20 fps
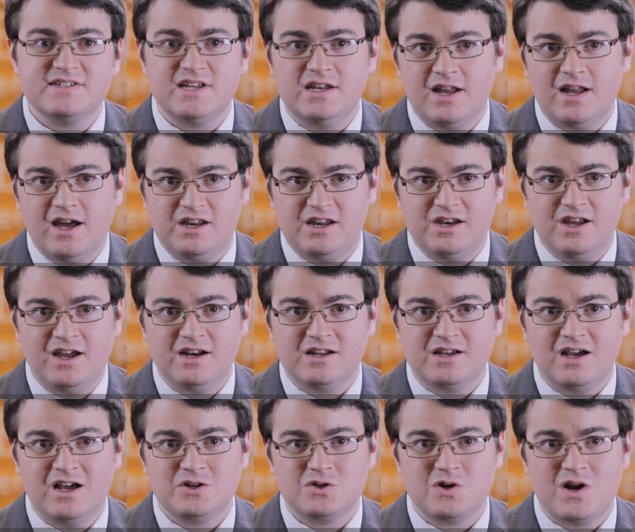1099
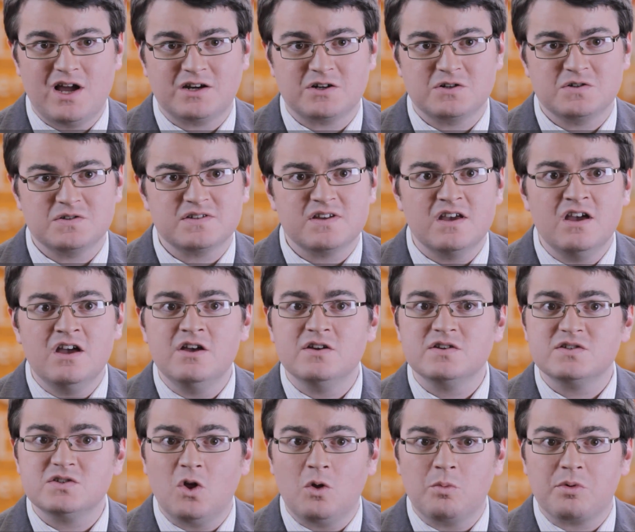contractors,
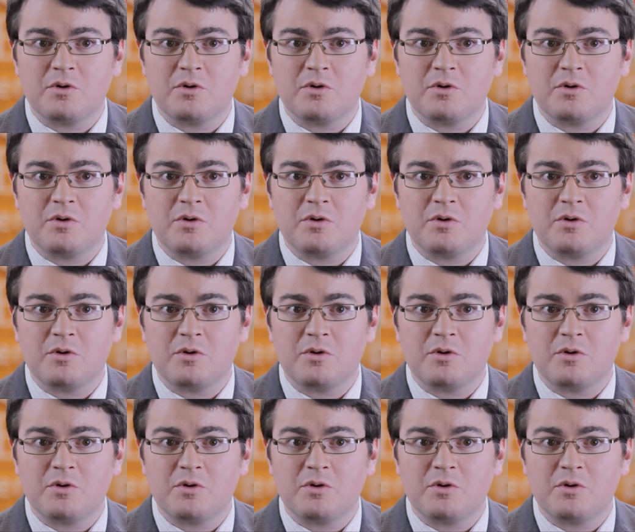sole